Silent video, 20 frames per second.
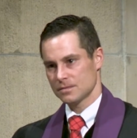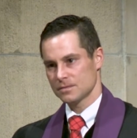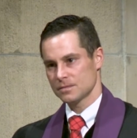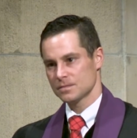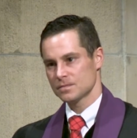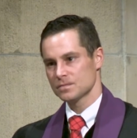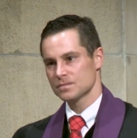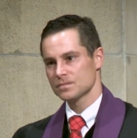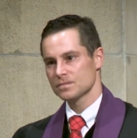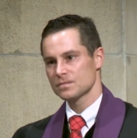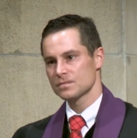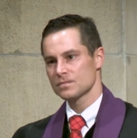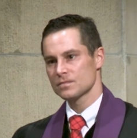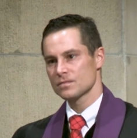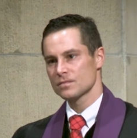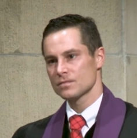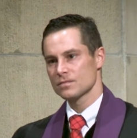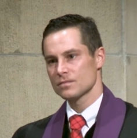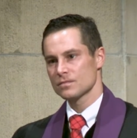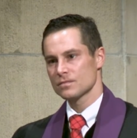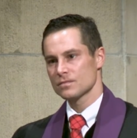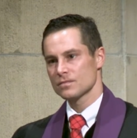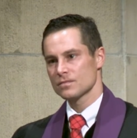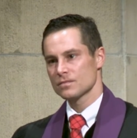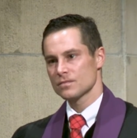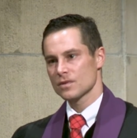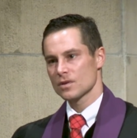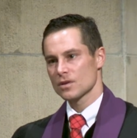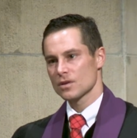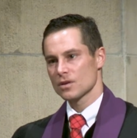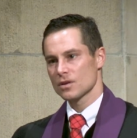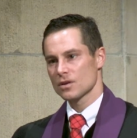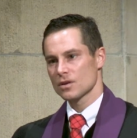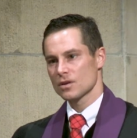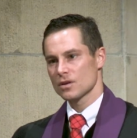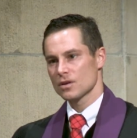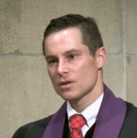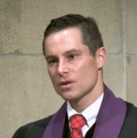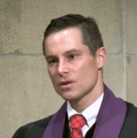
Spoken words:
No one is speaking in this clip.